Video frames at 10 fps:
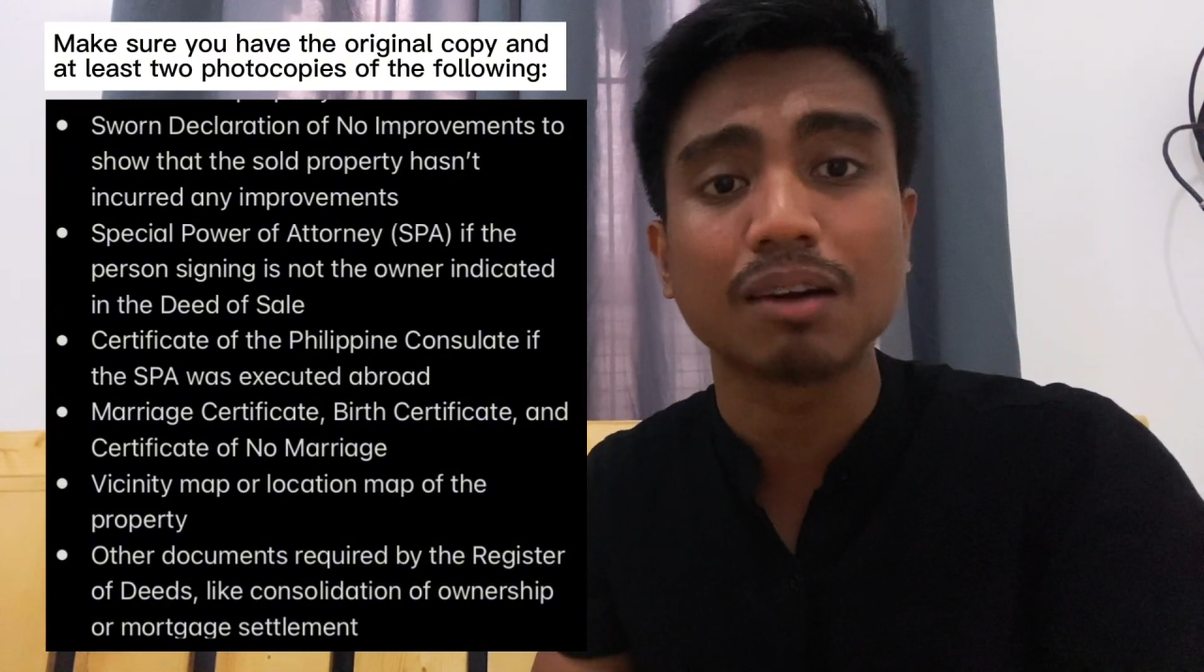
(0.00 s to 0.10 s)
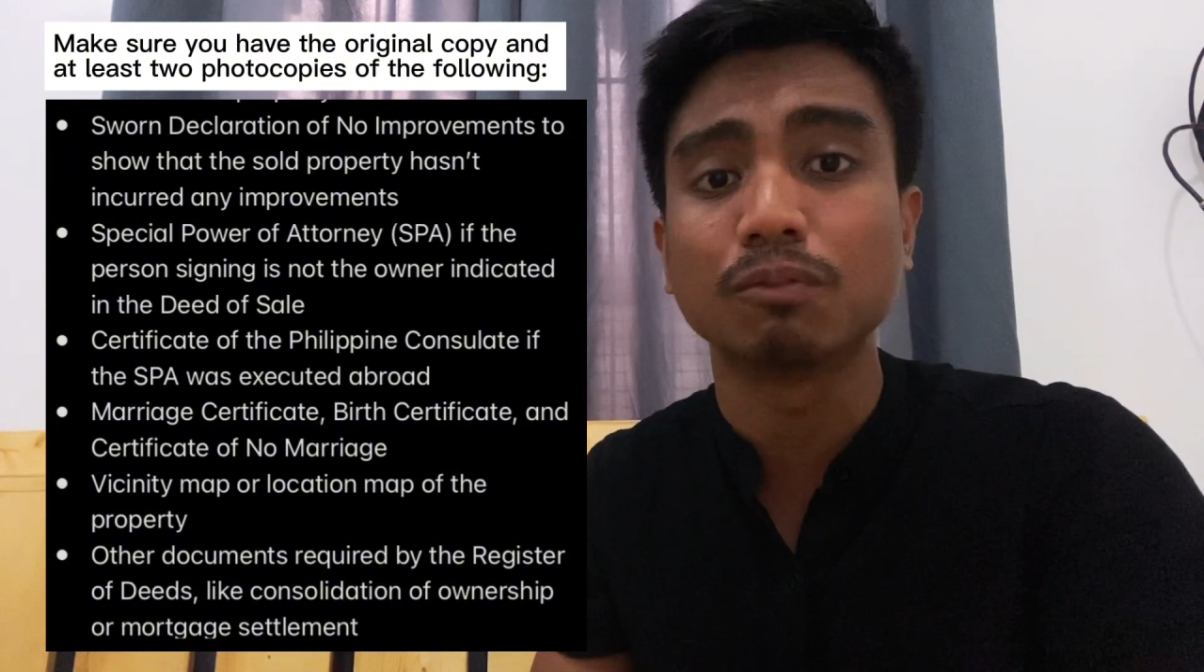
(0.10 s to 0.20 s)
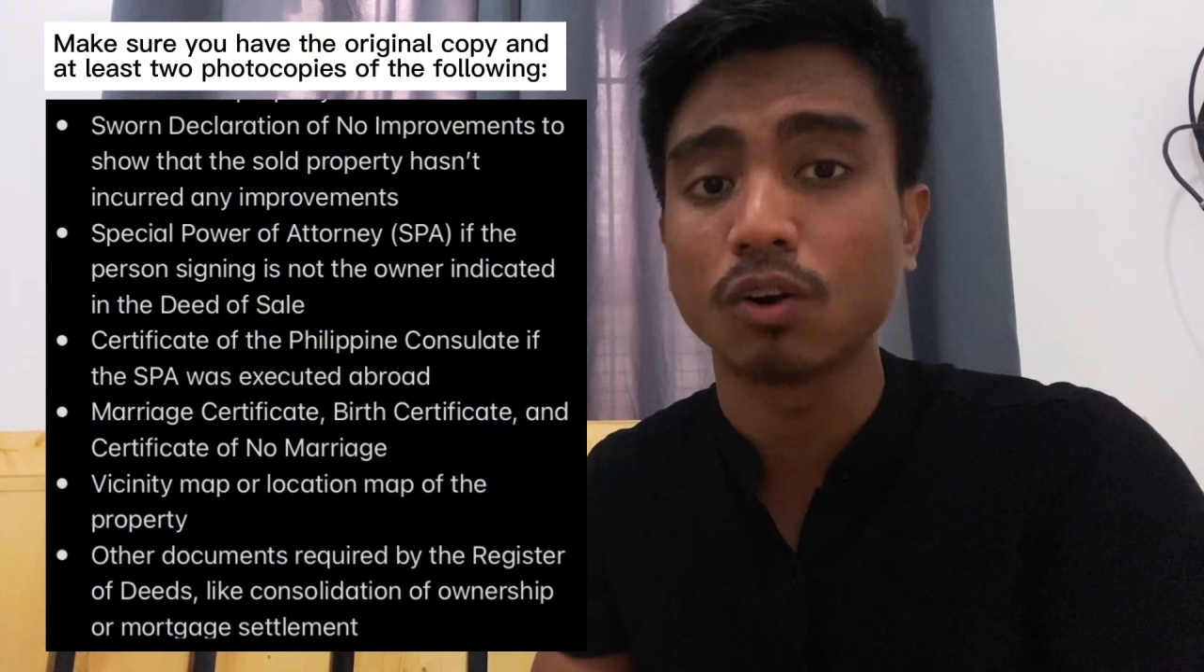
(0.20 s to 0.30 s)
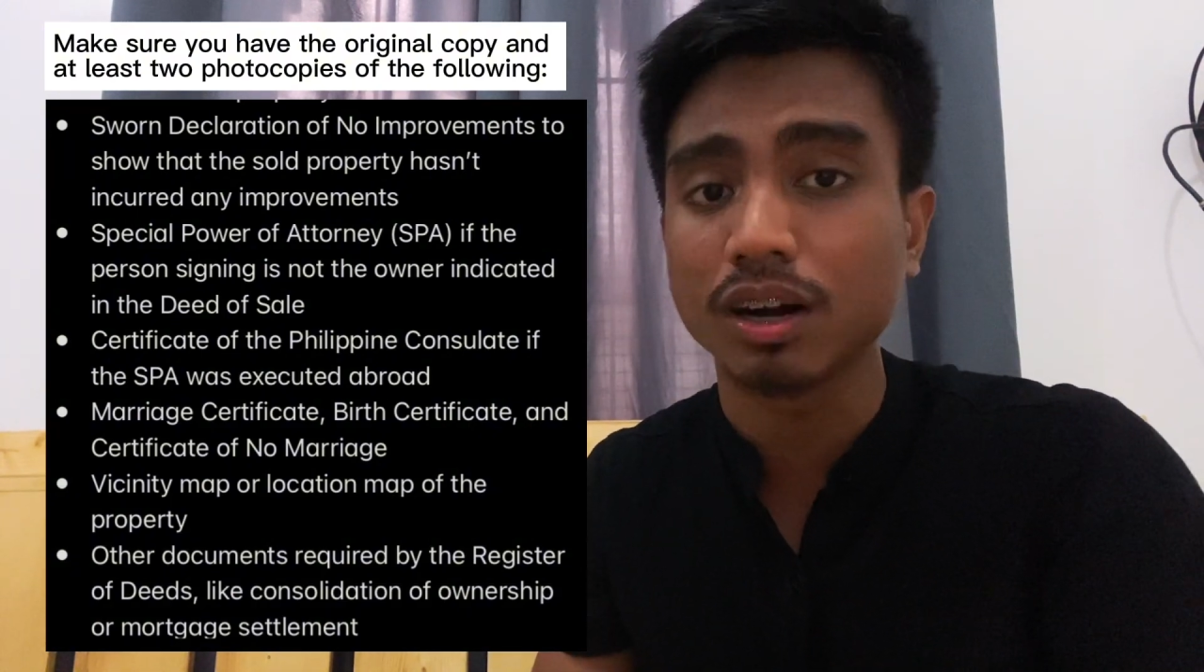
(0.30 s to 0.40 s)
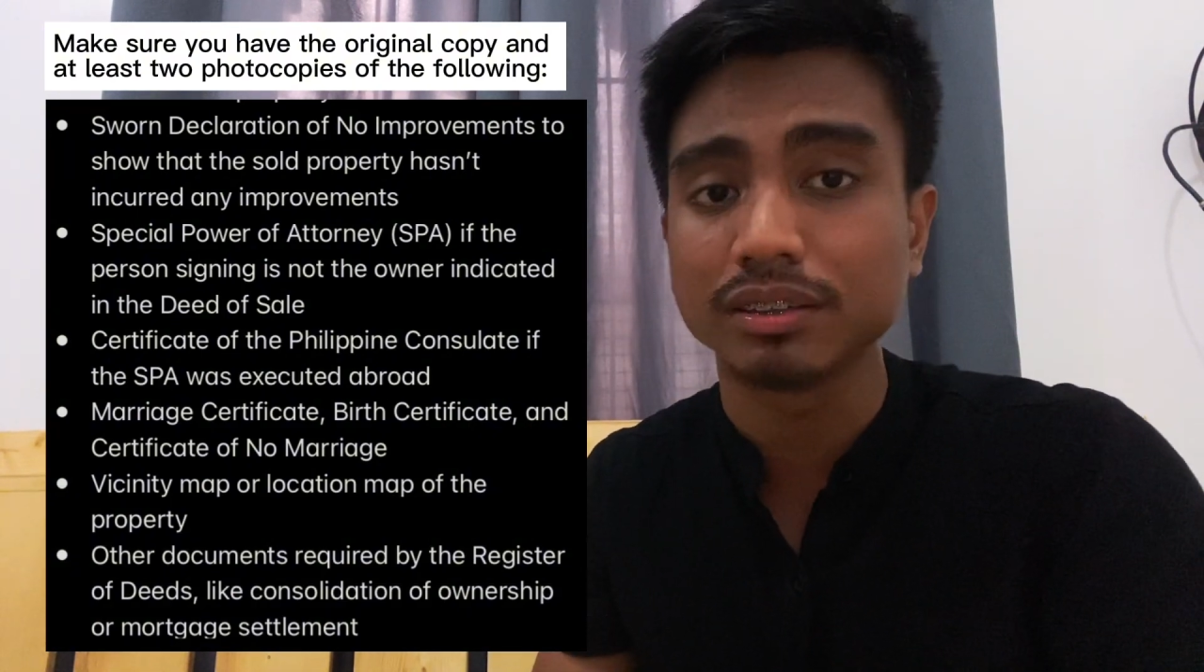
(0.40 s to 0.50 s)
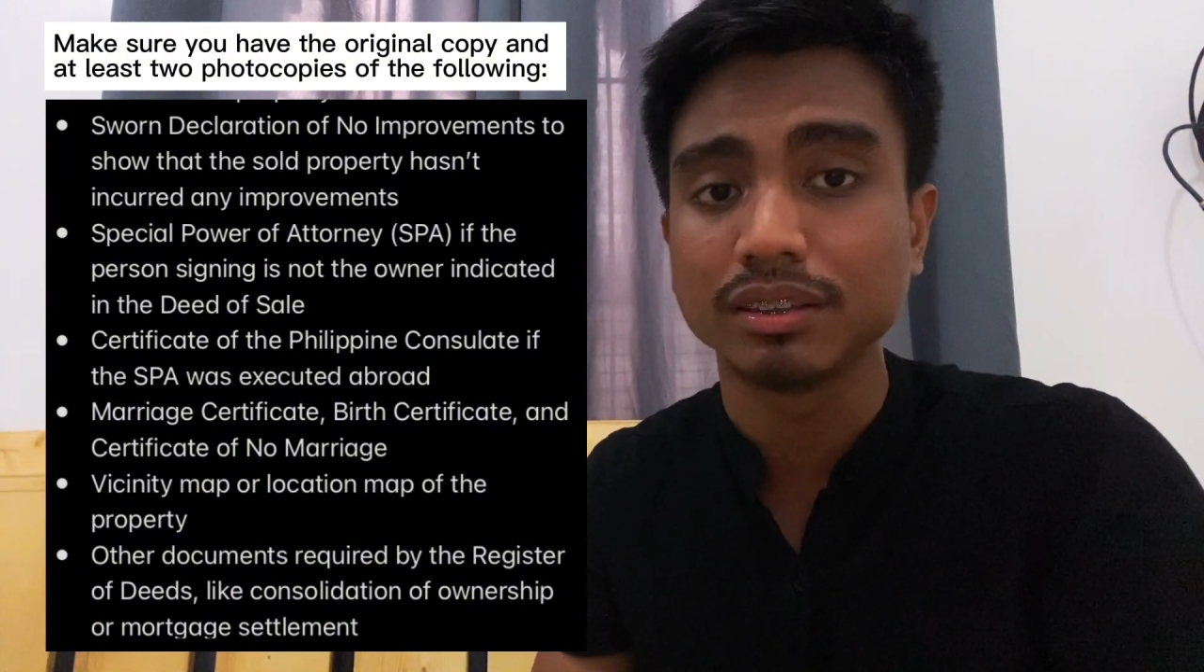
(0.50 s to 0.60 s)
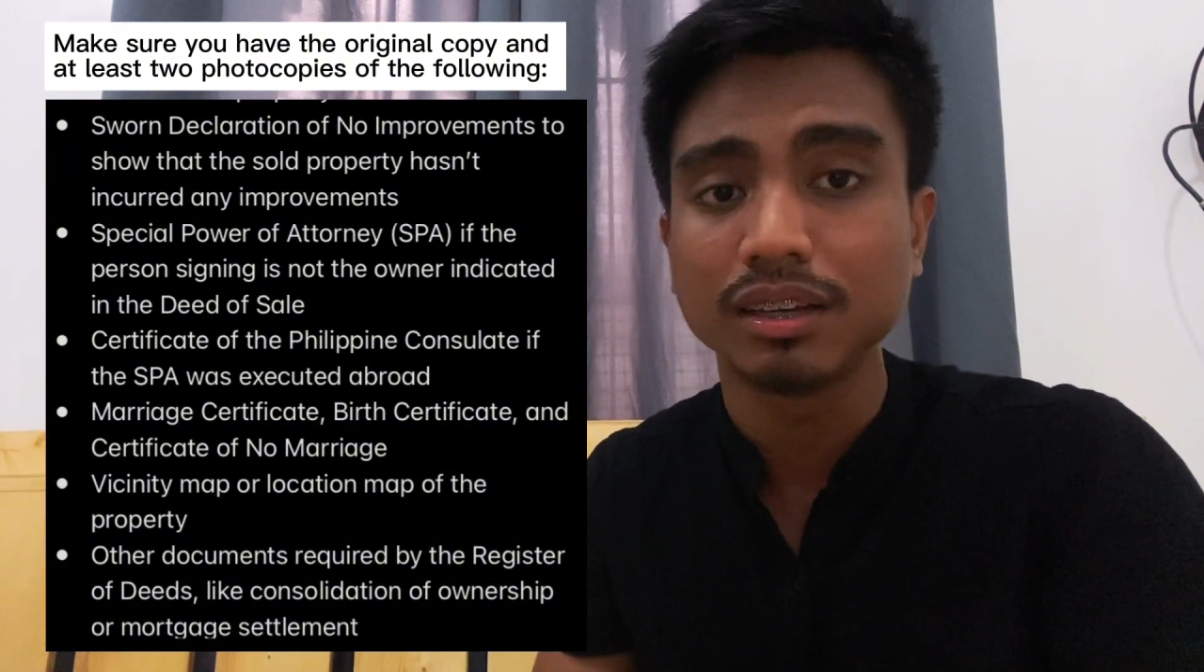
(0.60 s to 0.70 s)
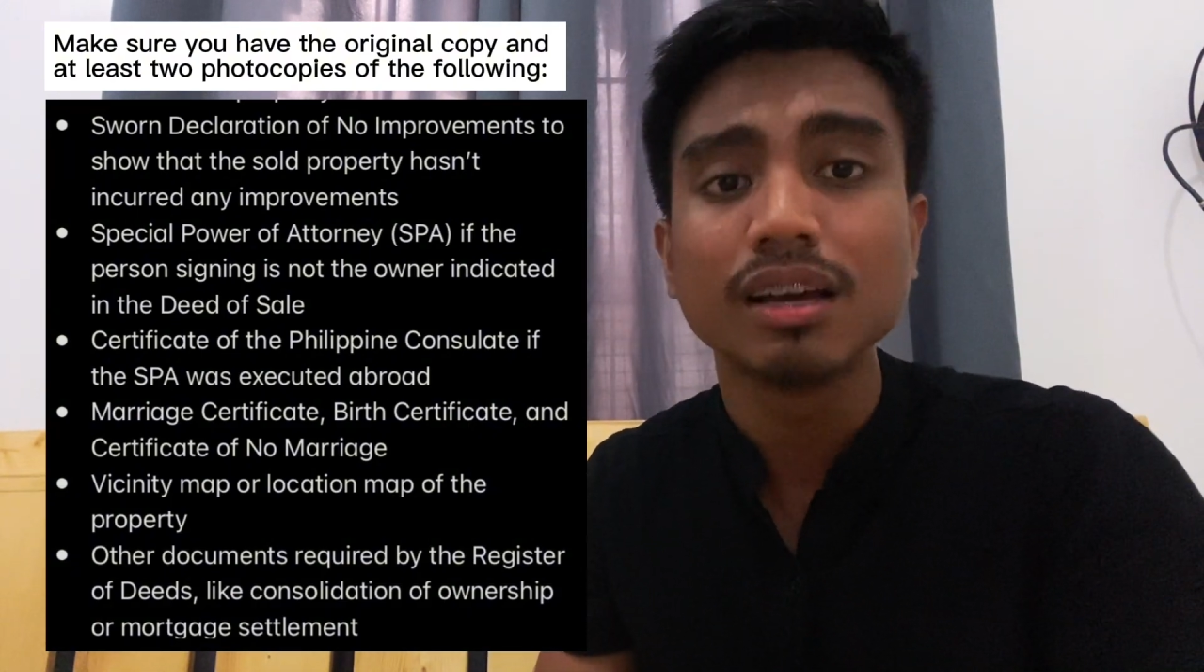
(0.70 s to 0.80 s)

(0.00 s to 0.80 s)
abroad,